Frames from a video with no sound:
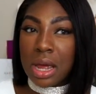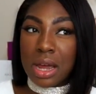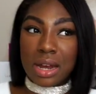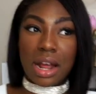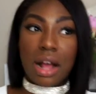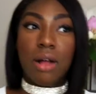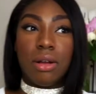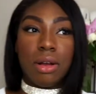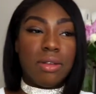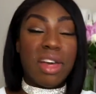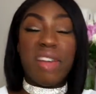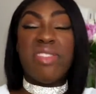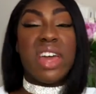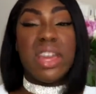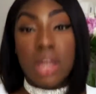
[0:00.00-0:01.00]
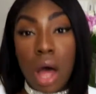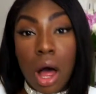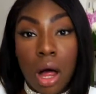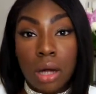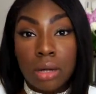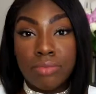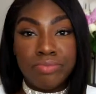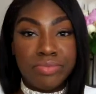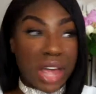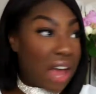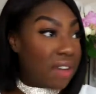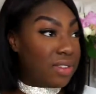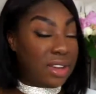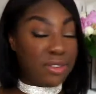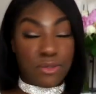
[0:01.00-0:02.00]
Now that they're young, they're
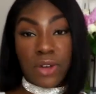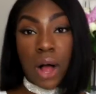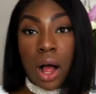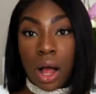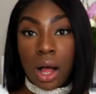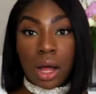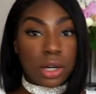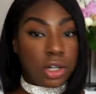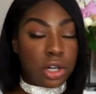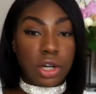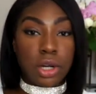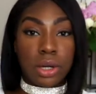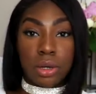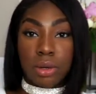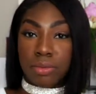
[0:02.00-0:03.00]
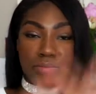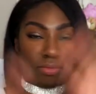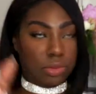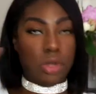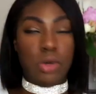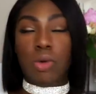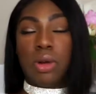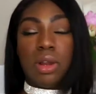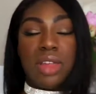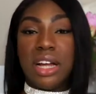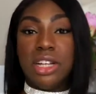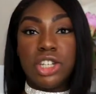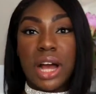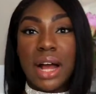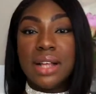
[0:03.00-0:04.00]
having fun, and all of that
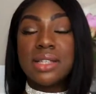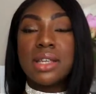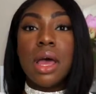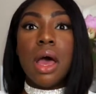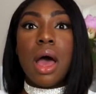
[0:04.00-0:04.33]
jazz,